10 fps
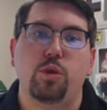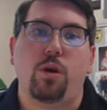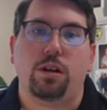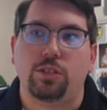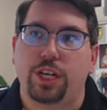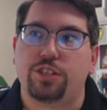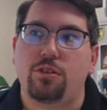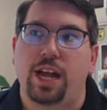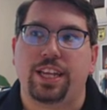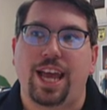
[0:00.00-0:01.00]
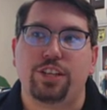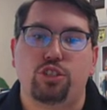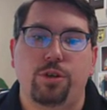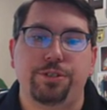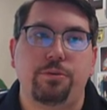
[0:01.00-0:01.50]
to our lecture on
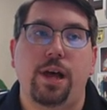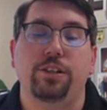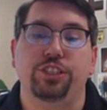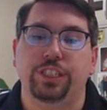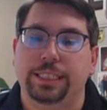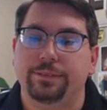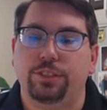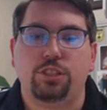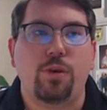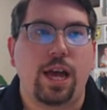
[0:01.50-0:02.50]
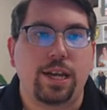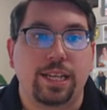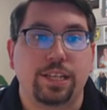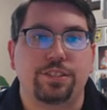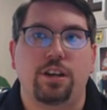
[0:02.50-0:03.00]
gastroenterology. Let's go ahead
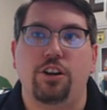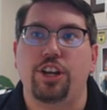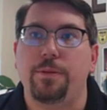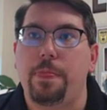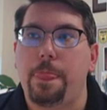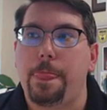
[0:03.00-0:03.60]
and get started.